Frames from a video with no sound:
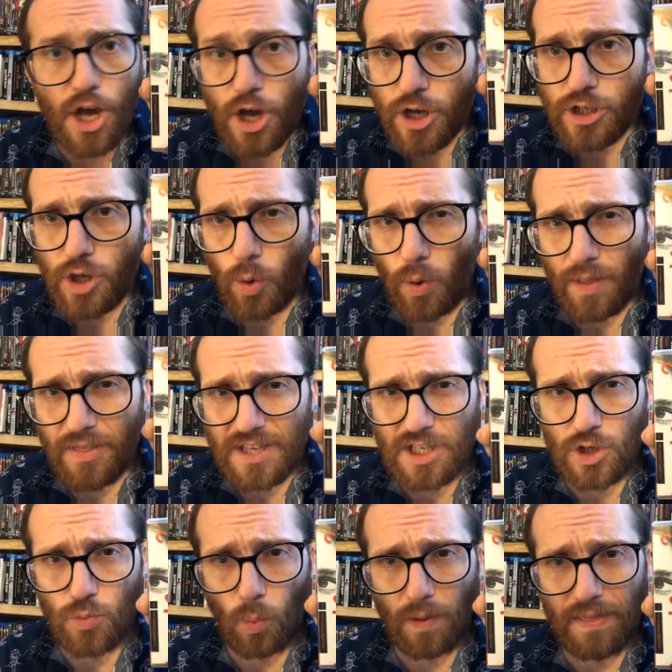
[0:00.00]
So this
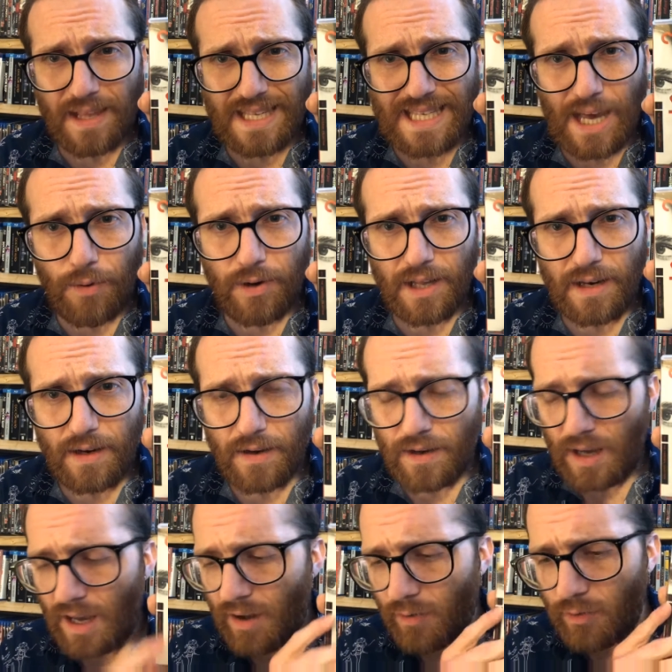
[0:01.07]
is one that sounded
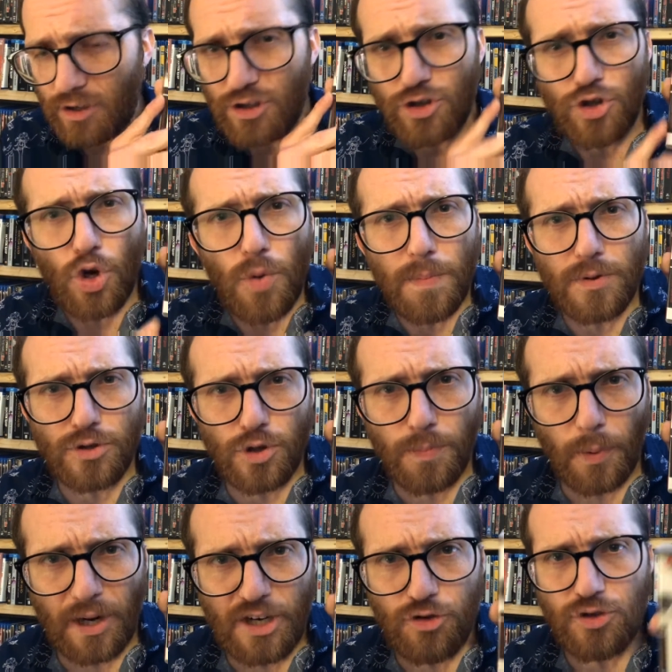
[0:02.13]

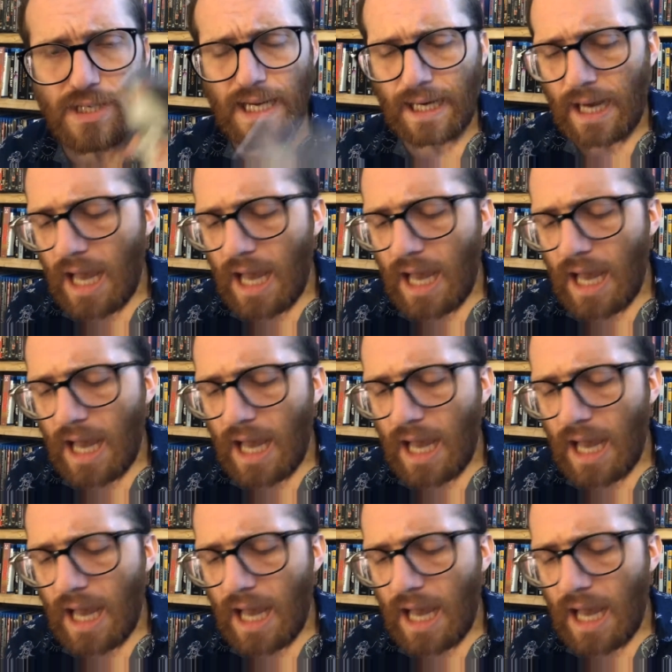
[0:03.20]
super interesting.